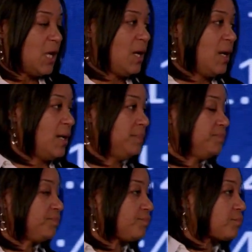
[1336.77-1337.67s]

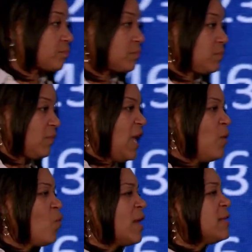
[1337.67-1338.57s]
Um,
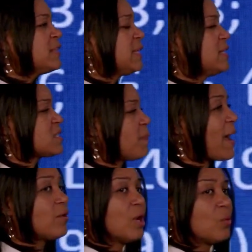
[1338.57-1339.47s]
and one of the things
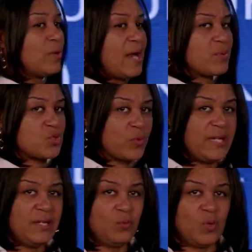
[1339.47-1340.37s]
about her when I was
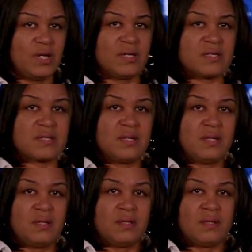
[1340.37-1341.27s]
reading was
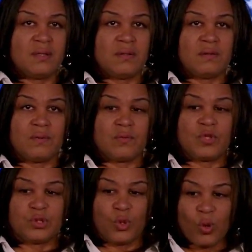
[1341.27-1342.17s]

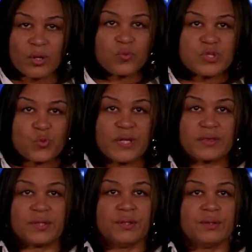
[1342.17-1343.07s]
the Lord was
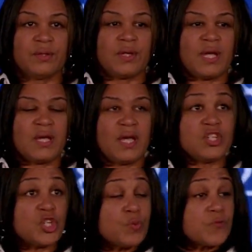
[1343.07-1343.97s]
with her,
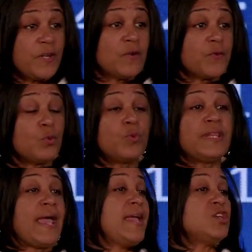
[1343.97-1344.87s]
and she was fearful. When
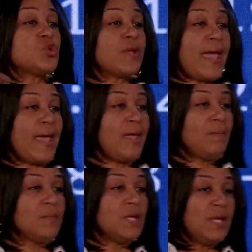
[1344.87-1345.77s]
the angel came,
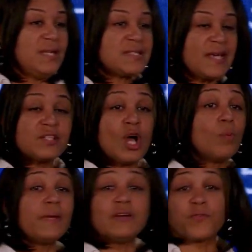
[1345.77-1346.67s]
he said,
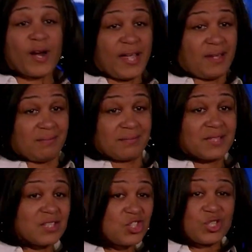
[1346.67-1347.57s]
Don't be afraid,
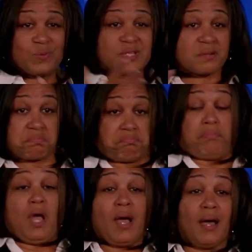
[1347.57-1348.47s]
because she was,
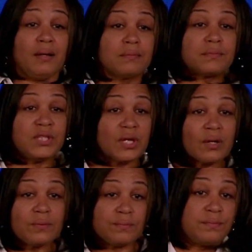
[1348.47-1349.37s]
oh, you
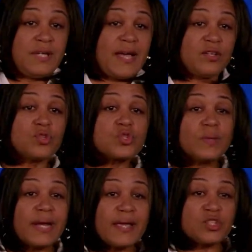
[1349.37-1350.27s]
know, not used to
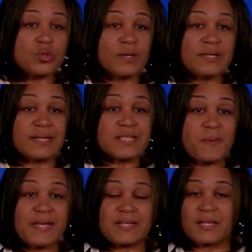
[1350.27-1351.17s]
an angel, wasn't
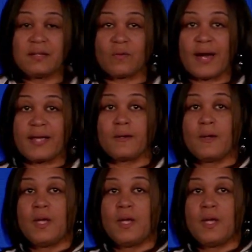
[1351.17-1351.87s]
expecting it, right?